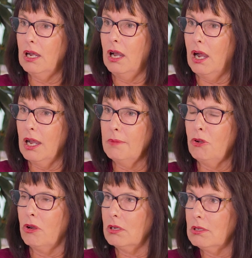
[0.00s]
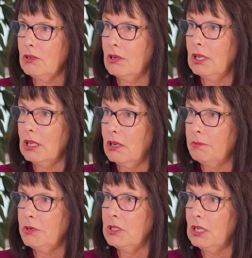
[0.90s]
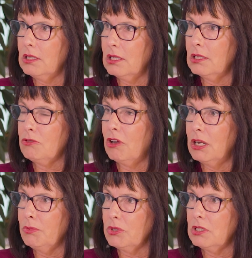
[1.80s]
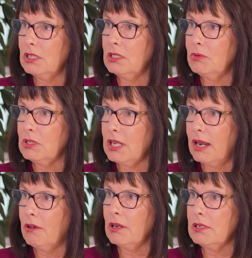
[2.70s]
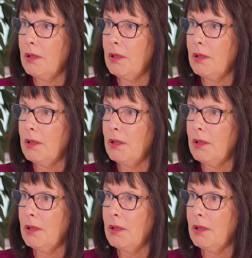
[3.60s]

not certainly going to predict that Australia will stick to its current